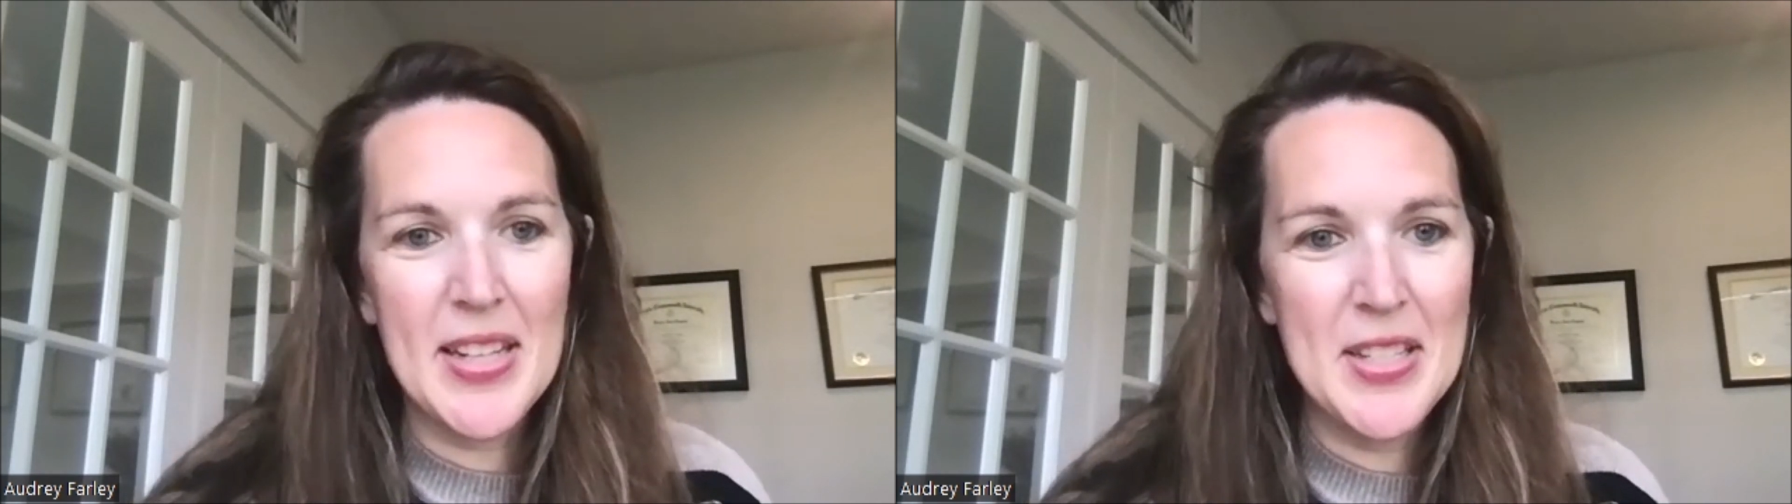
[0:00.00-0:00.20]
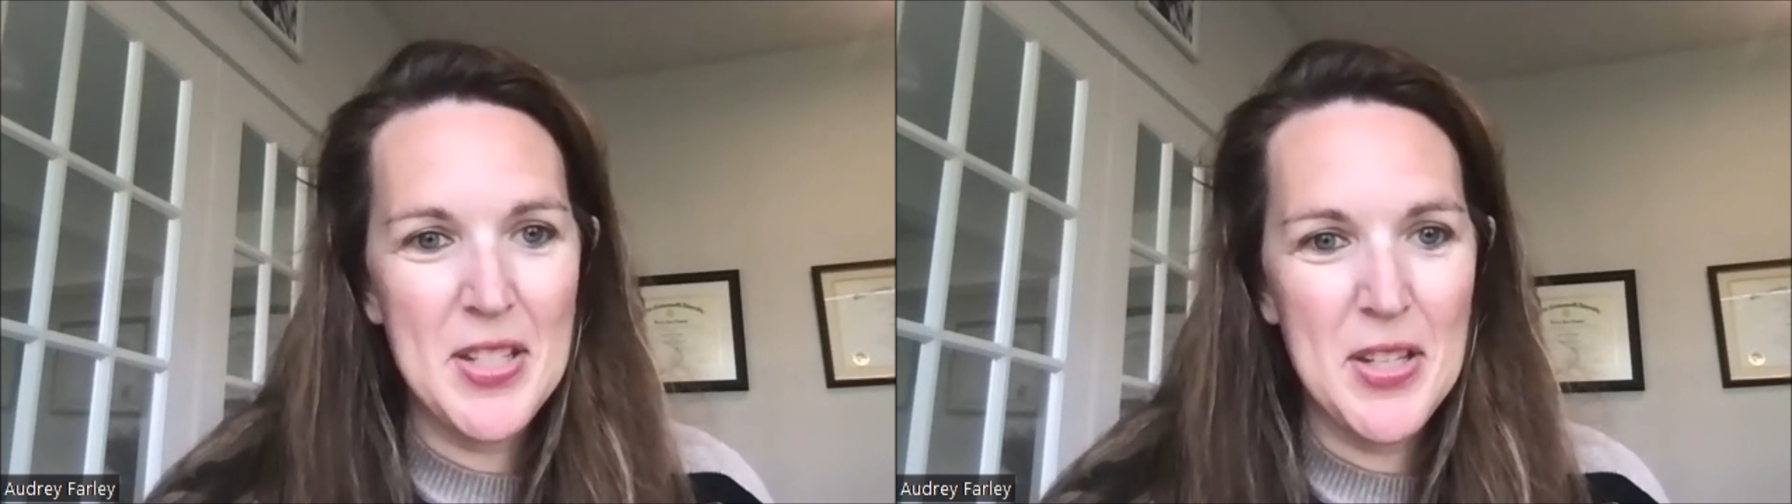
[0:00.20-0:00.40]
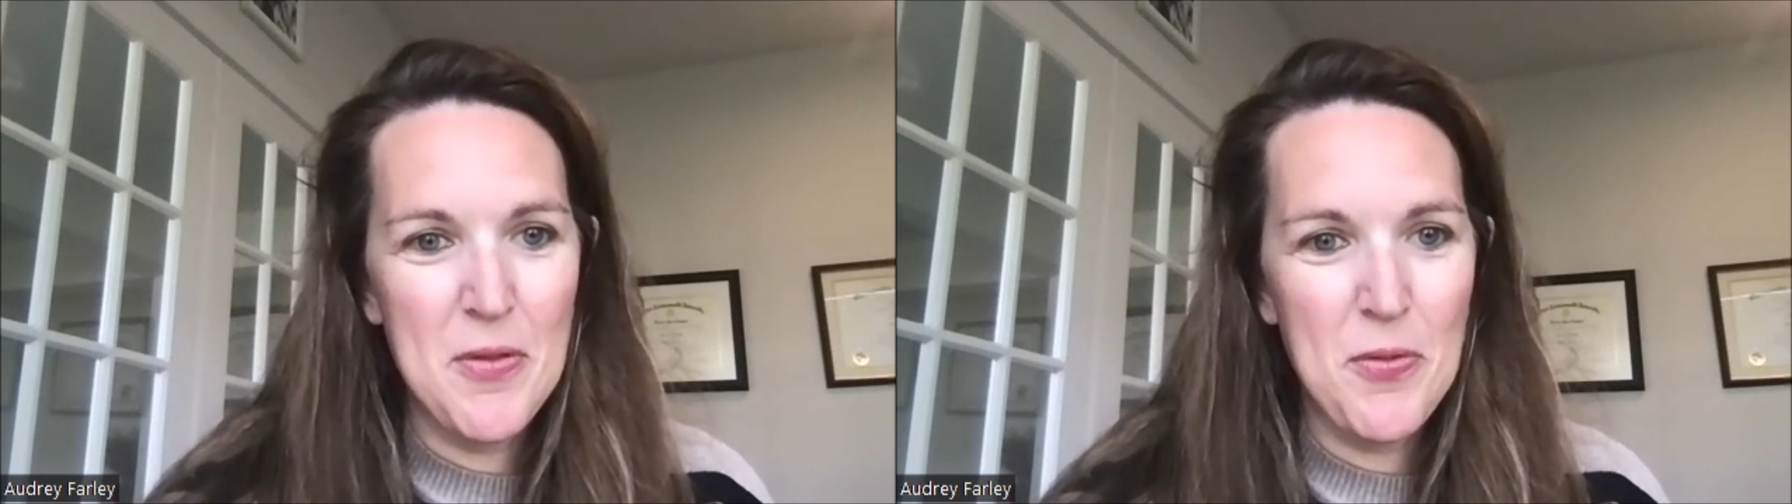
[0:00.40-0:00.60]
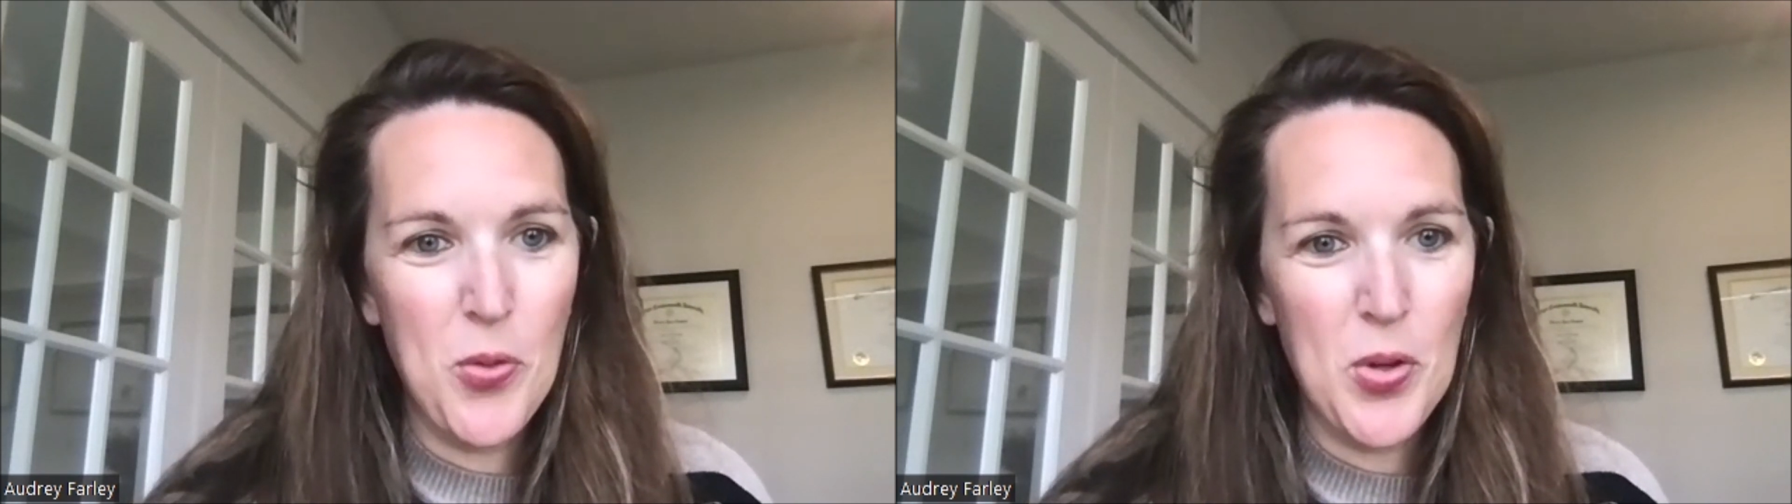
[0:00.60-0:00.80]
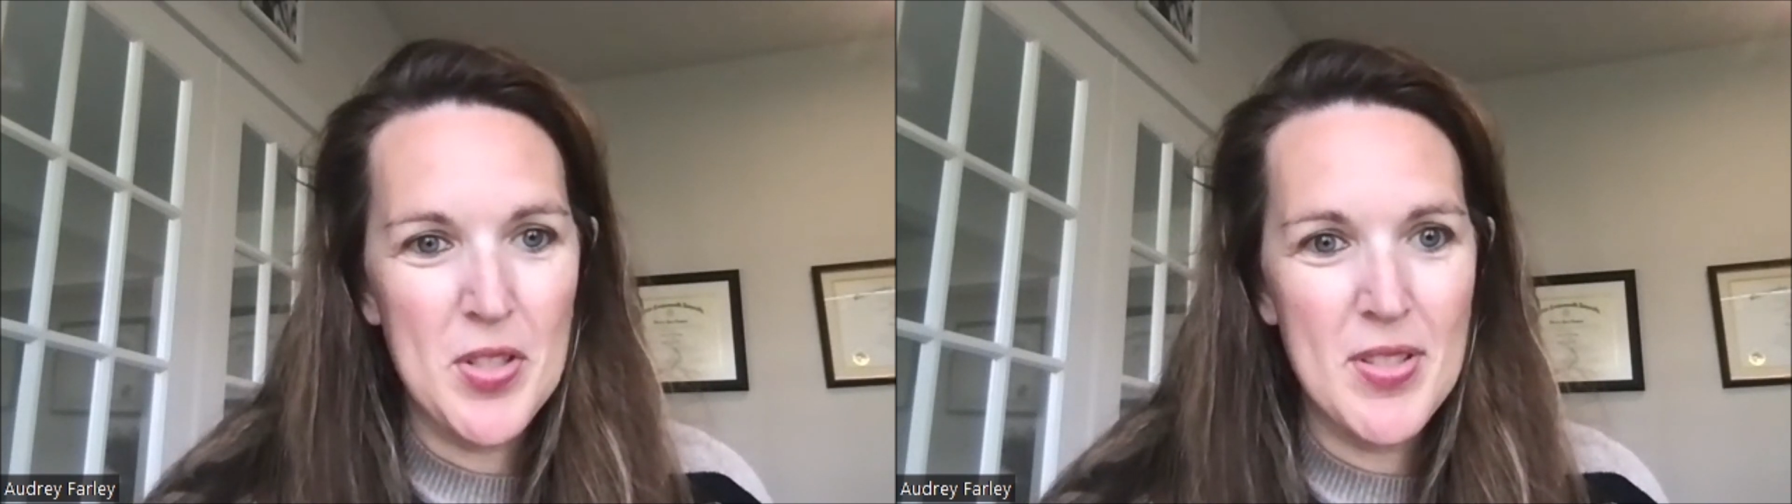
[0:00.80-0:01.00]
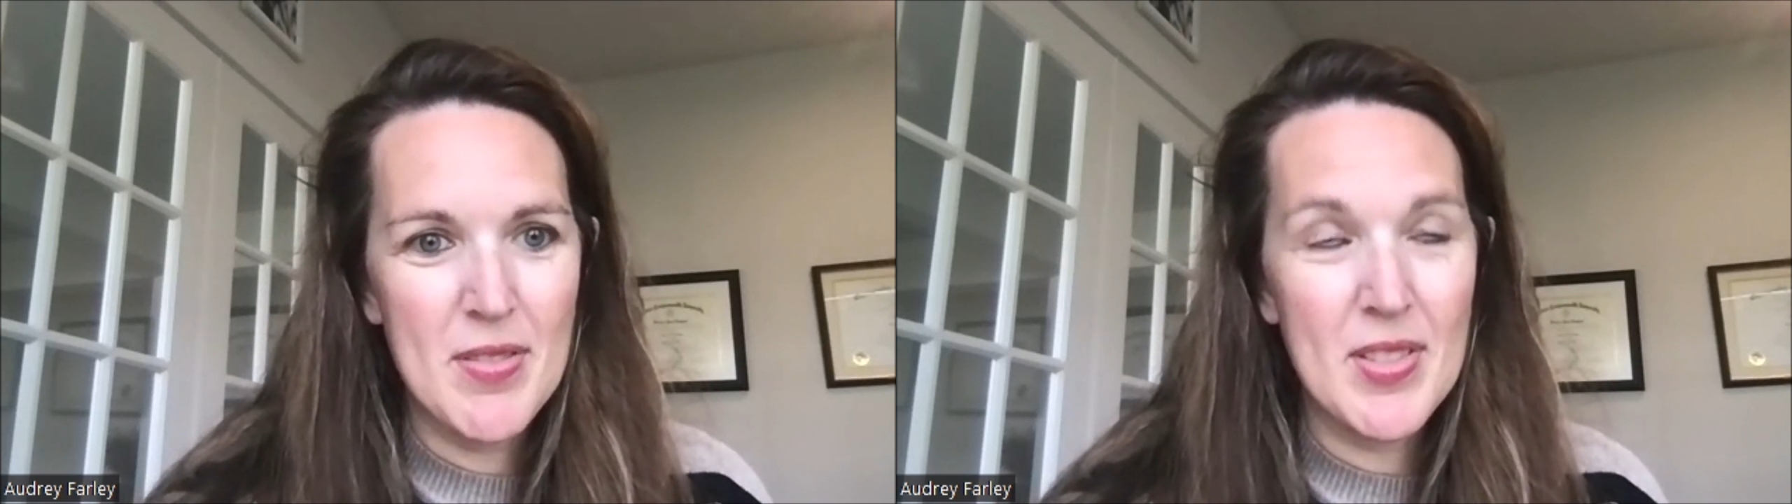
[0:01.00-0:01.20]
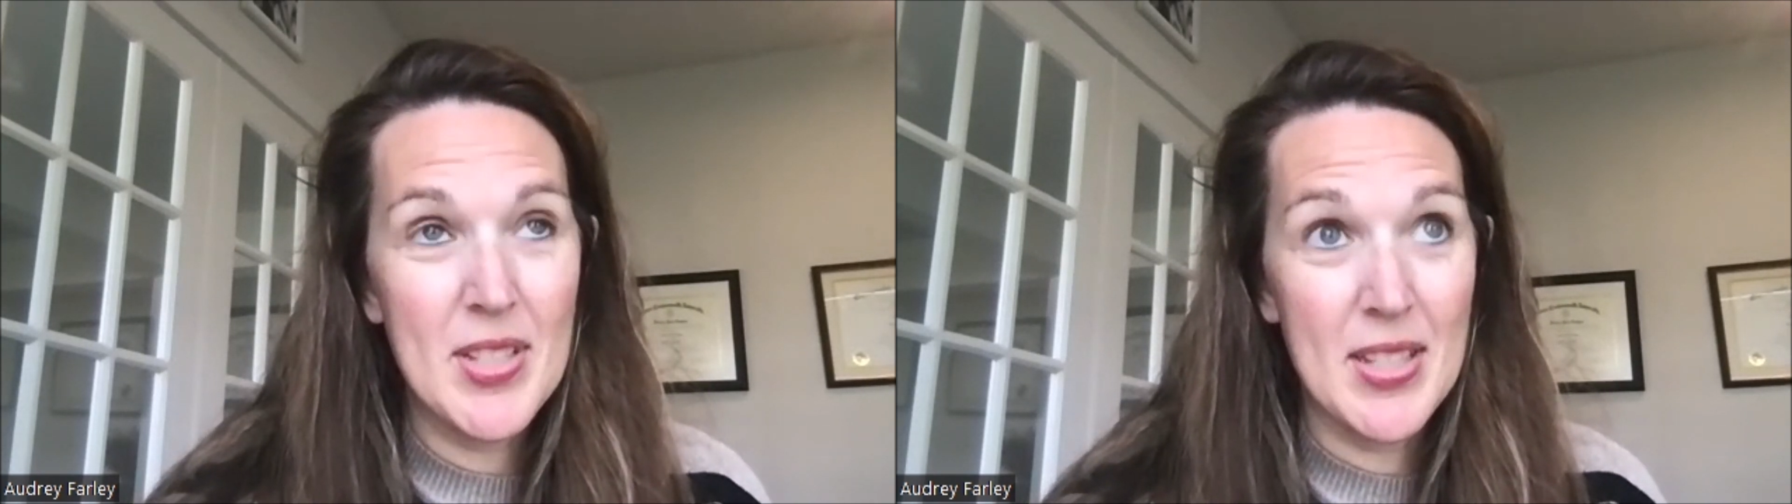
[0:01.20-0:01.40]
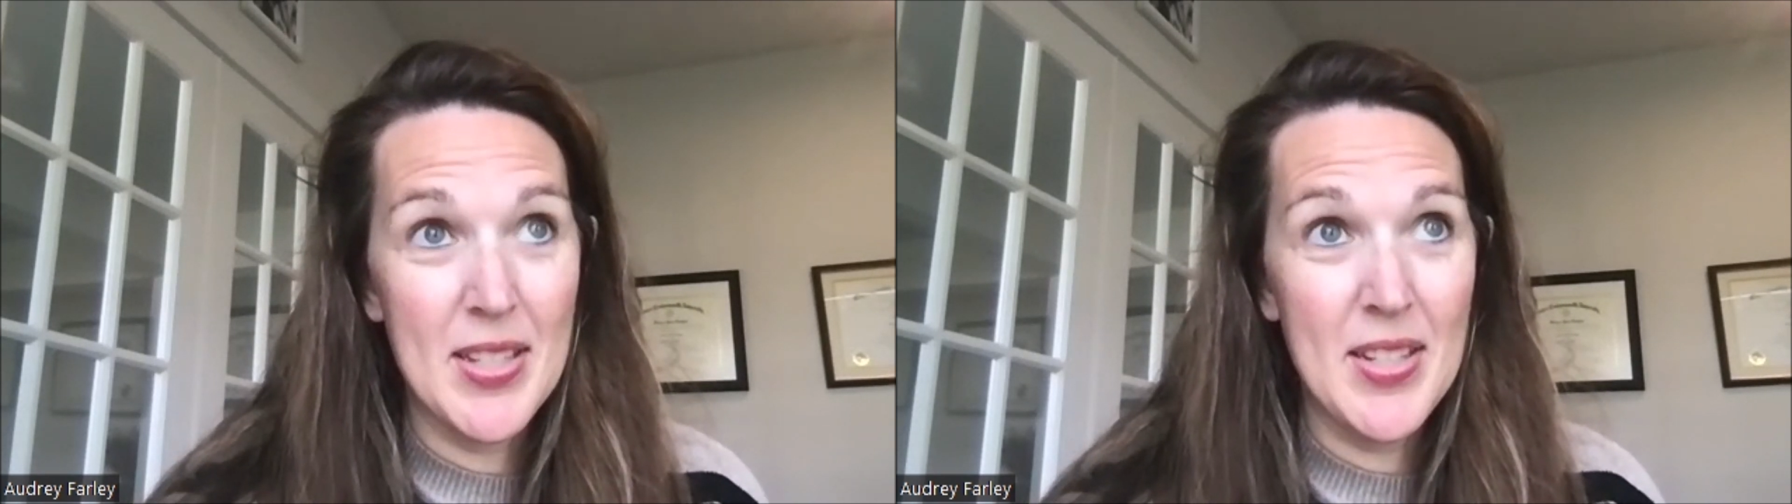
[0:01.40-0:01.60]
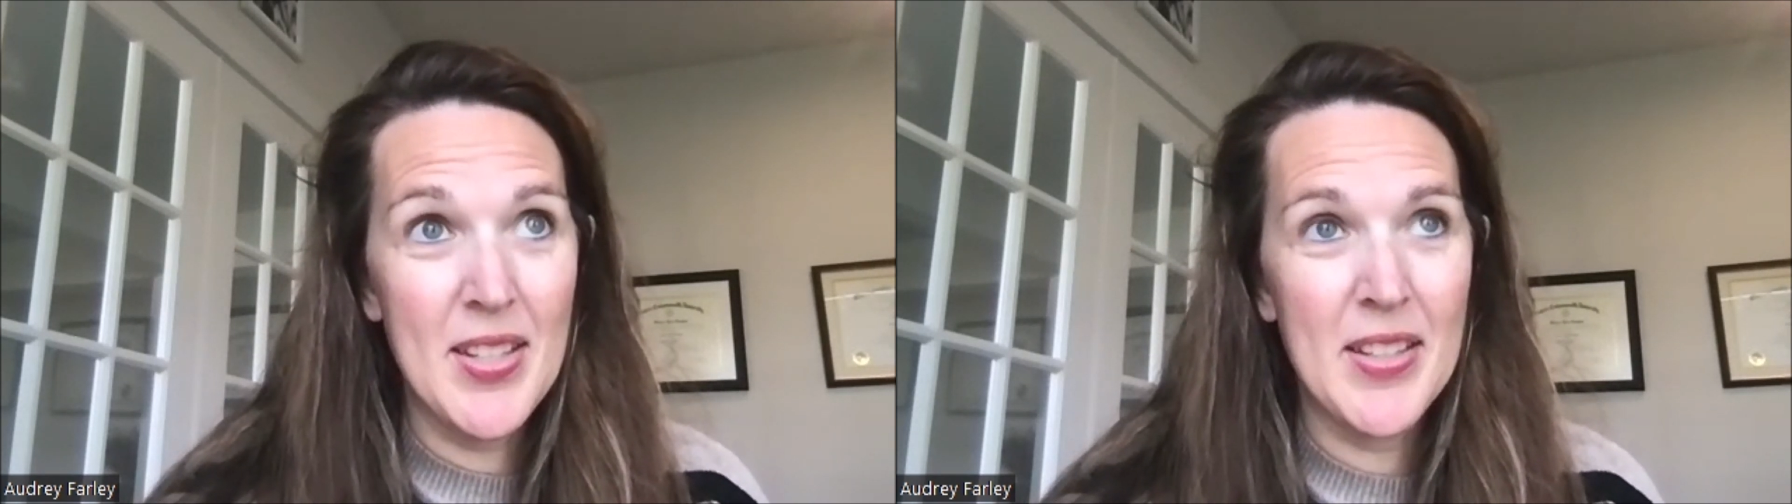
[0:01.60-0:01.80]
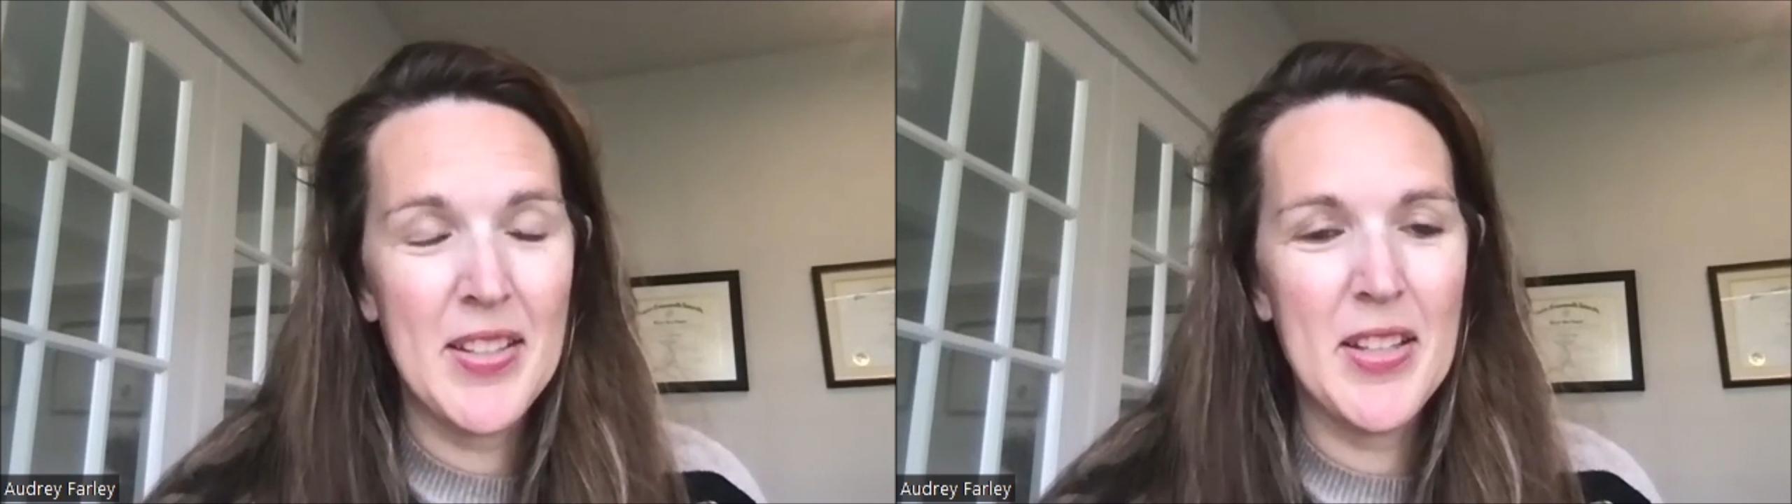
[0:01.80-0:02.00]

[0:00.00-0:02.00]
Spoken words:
1914,